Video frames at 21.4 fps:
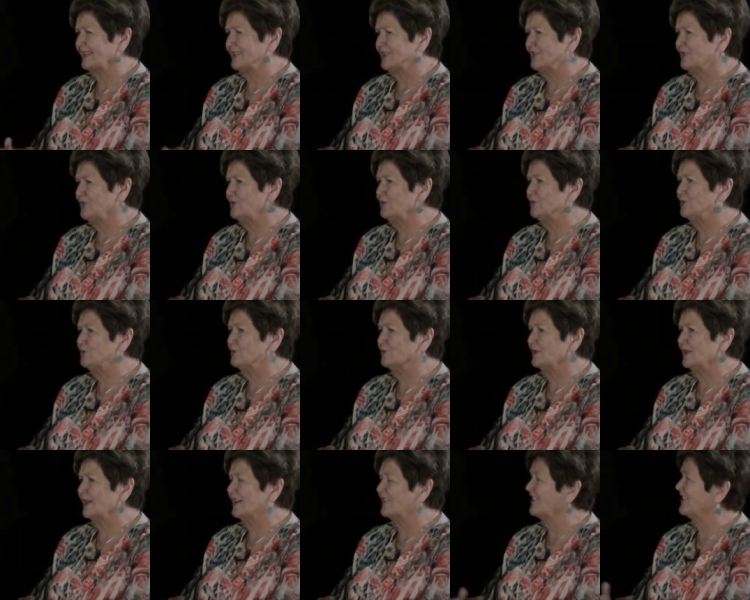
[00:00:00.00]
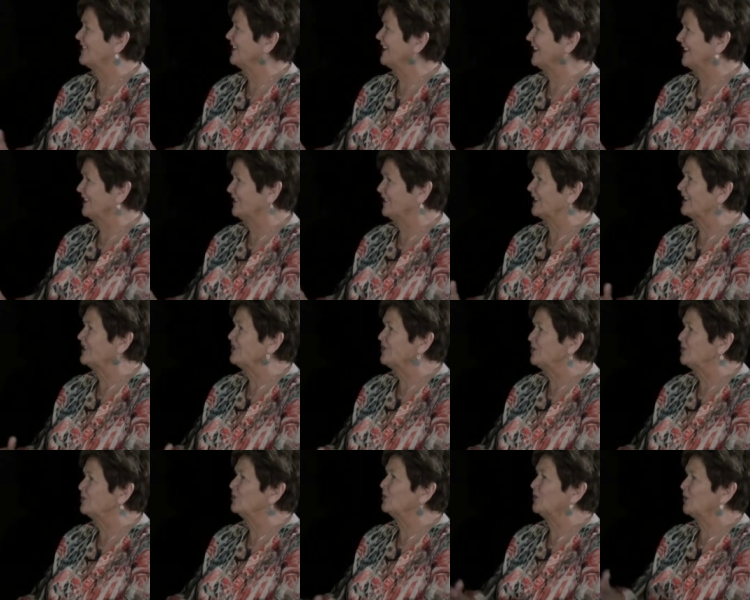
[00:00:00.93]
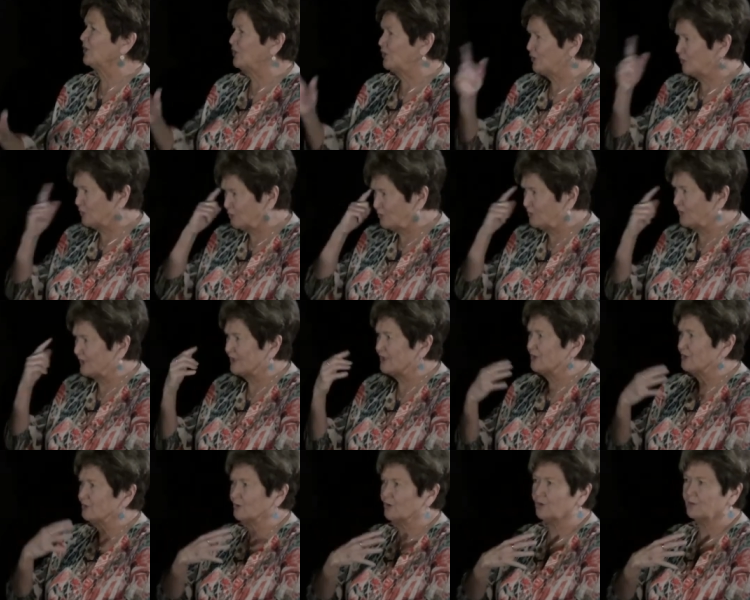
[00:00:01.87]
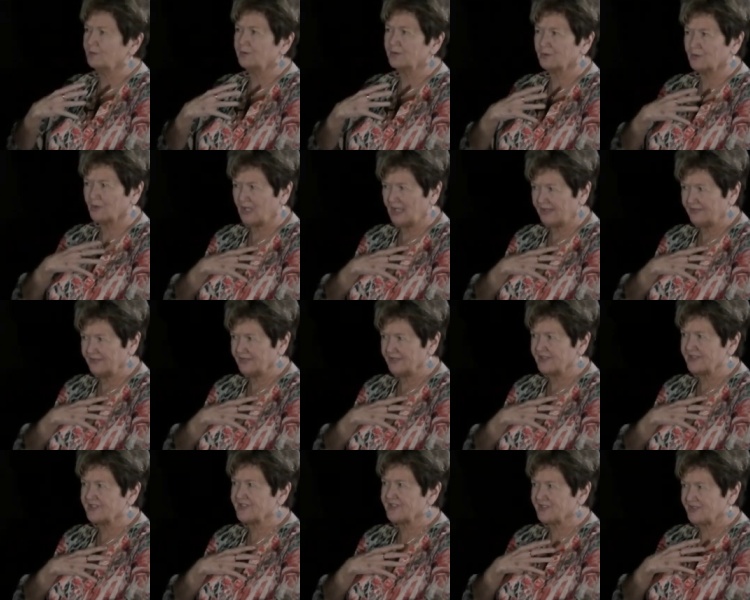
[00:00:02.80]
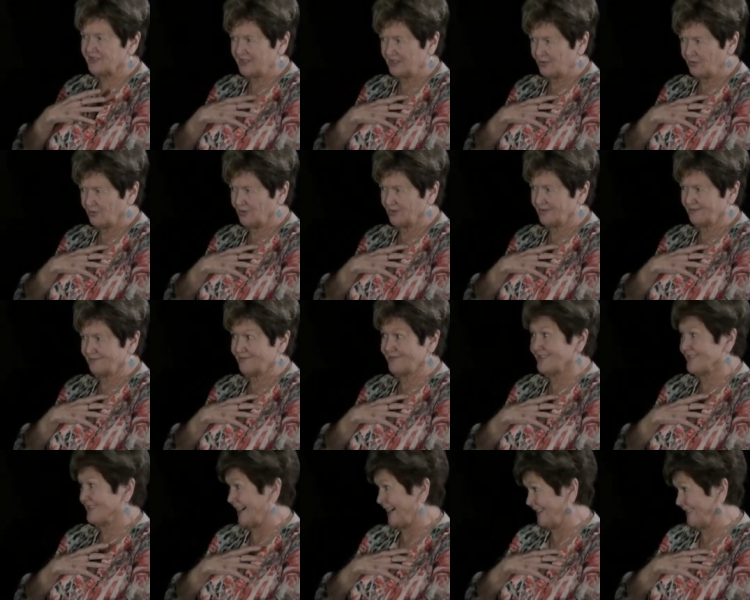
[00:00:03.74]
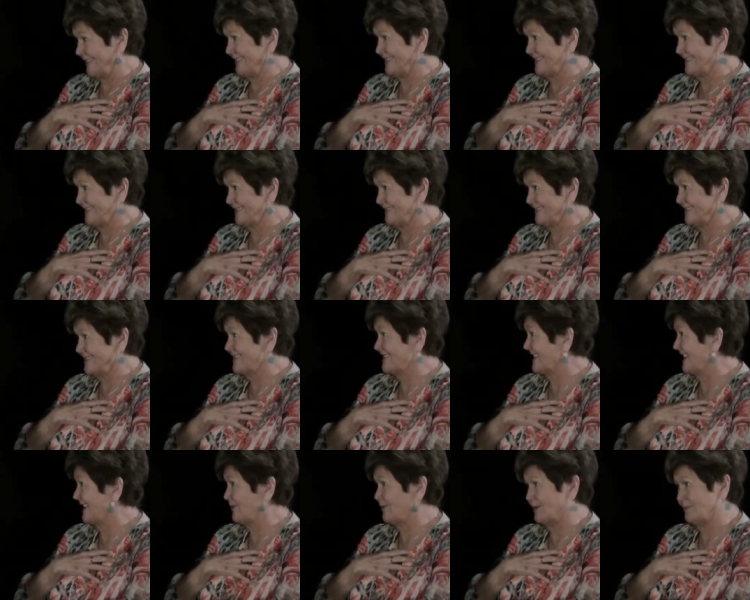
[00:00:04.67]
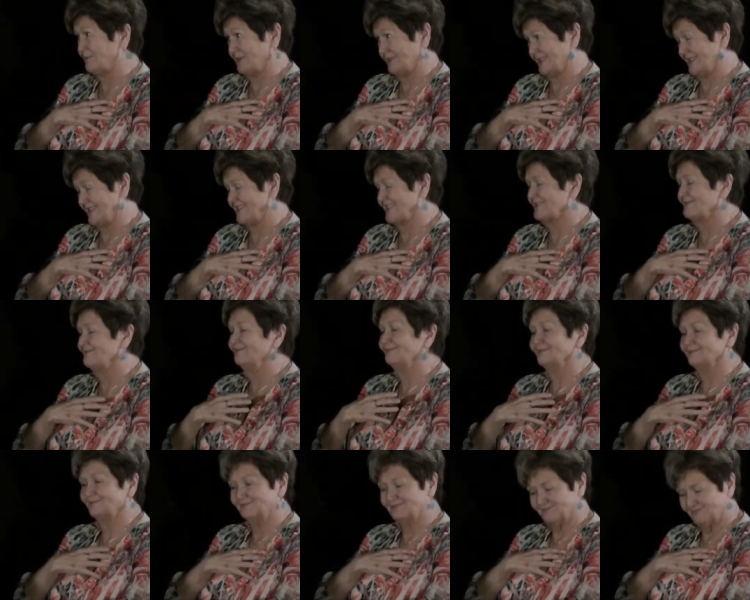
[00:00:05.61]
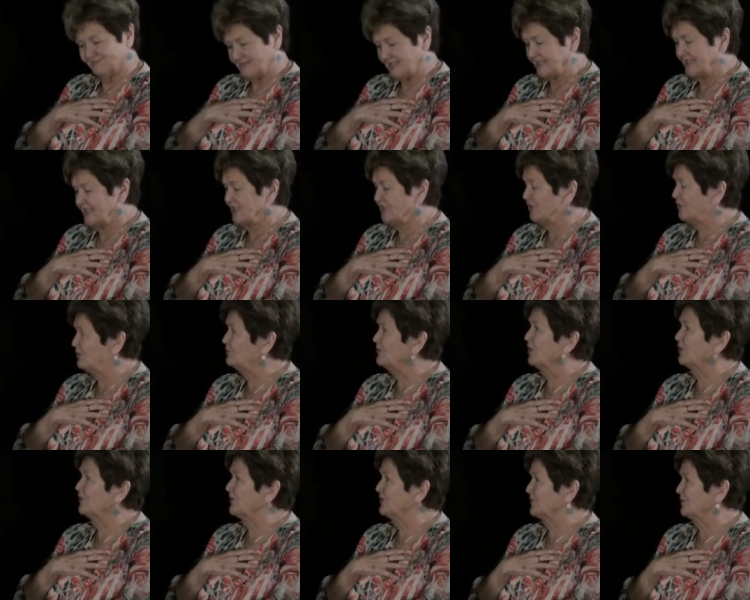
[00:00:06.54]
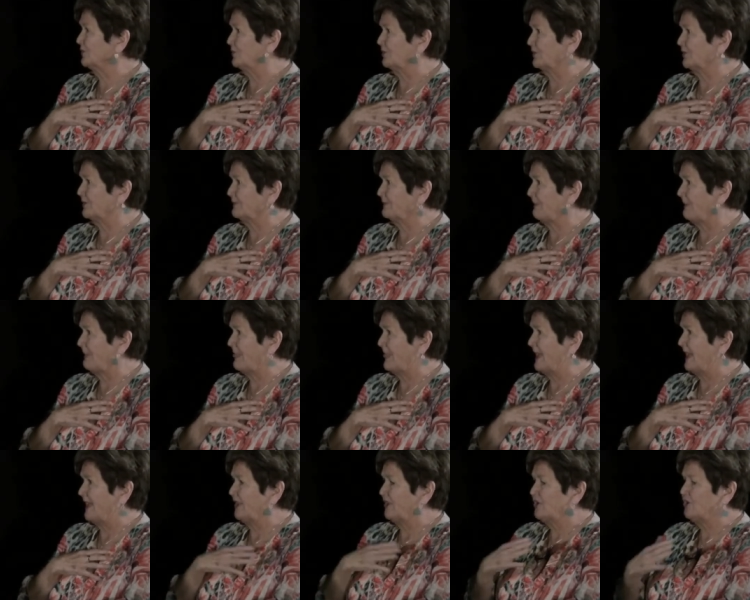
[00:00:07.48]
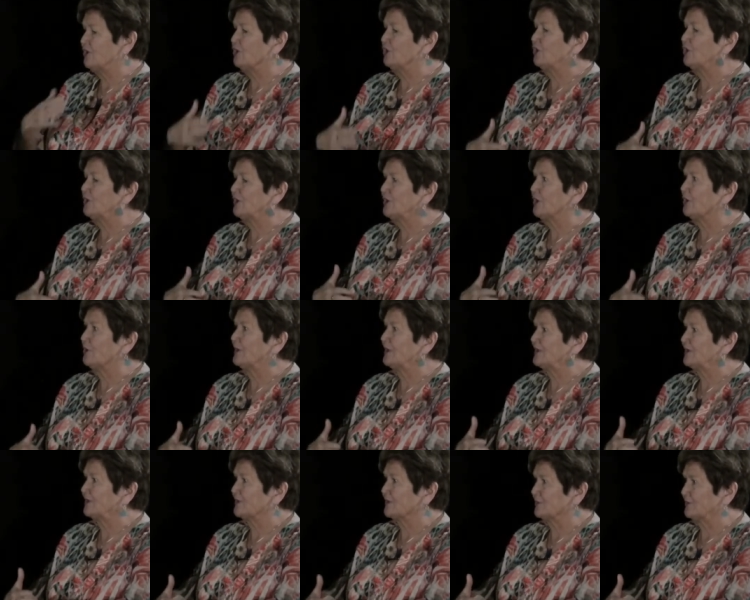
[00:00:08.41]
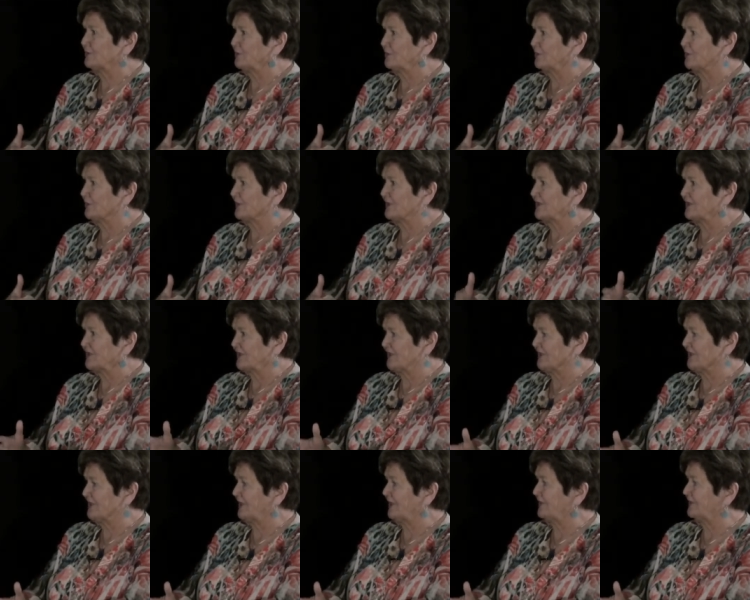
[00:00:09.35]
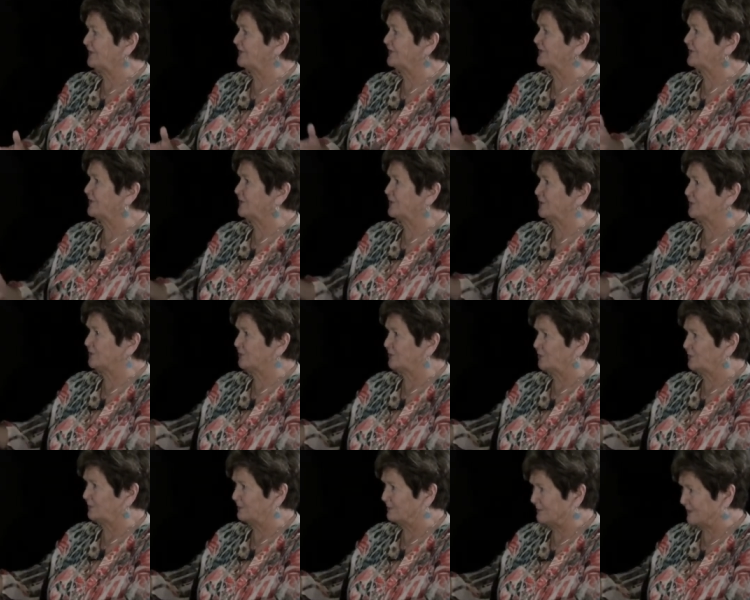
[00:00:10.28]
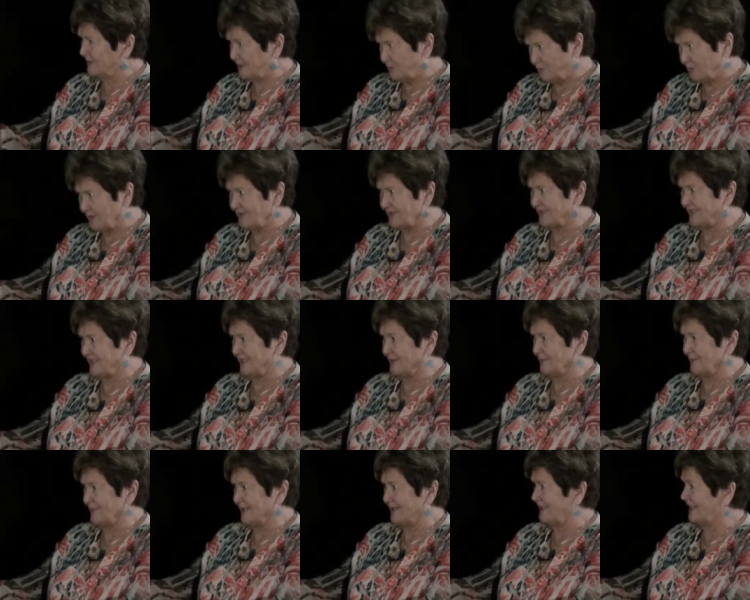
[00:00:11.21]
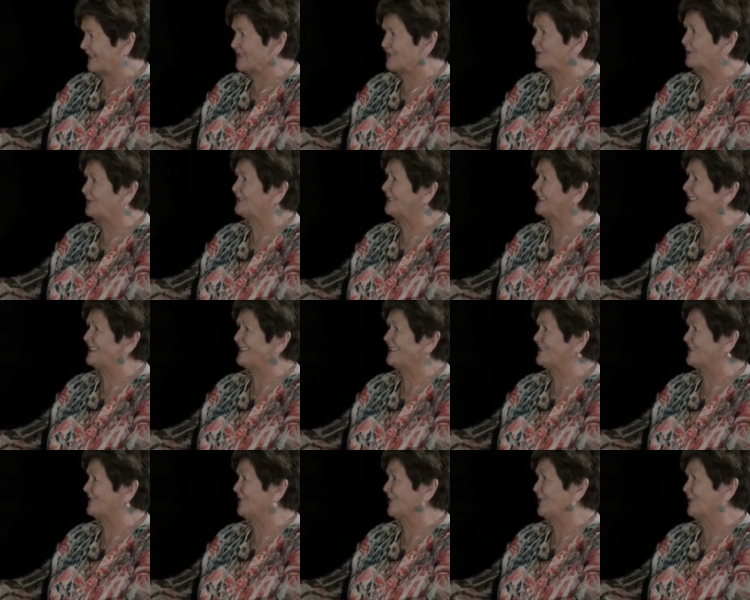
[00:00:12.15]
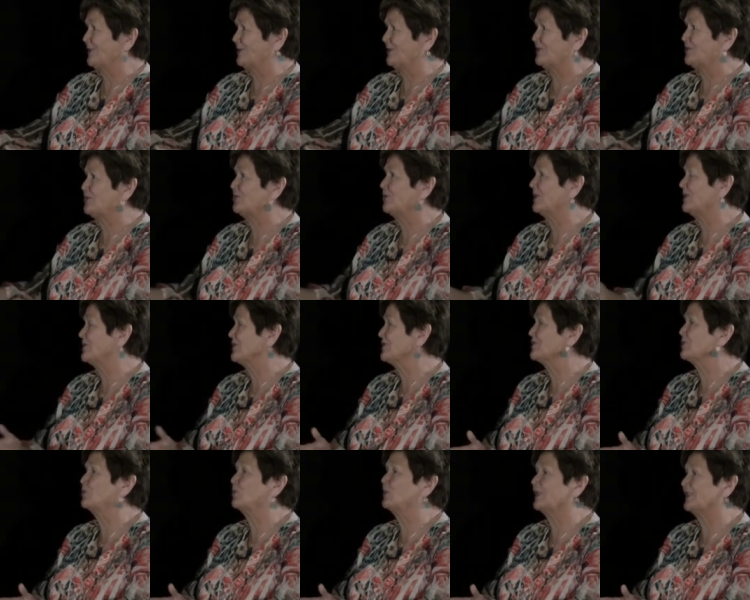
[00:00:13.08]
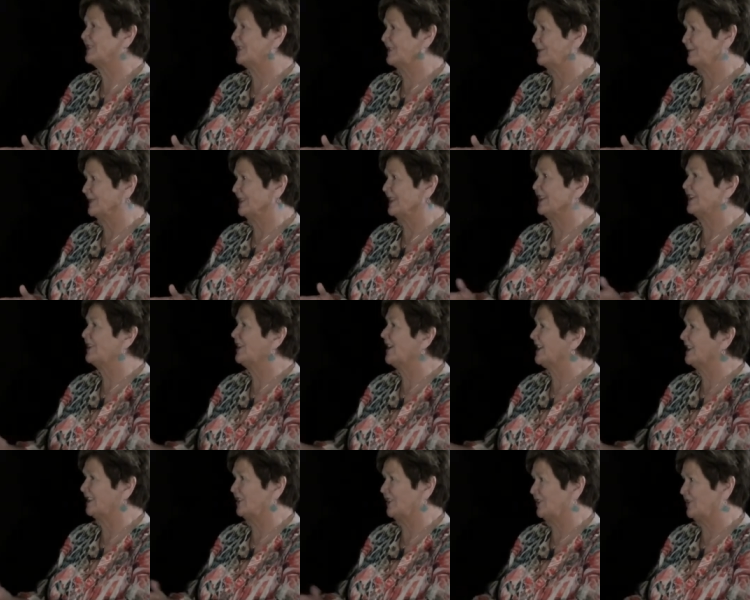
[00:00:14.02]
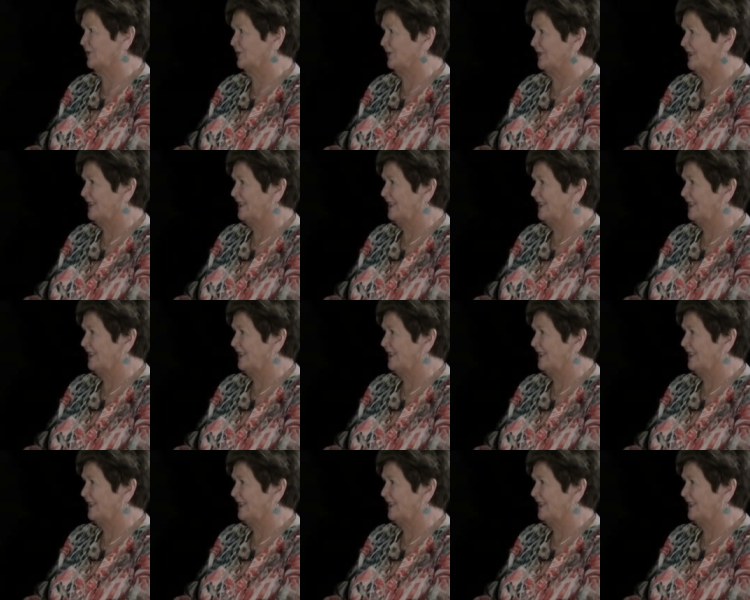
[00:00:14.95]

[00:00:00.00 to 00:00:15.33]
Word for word: You are there, and you, you and your own private secret, silent, secret. Thank place, you, secret, secret. You know the truth. Yeah your knowing the truth is enough to be with them, and that's what they need to know that you are just with them. They yeah. are not alone.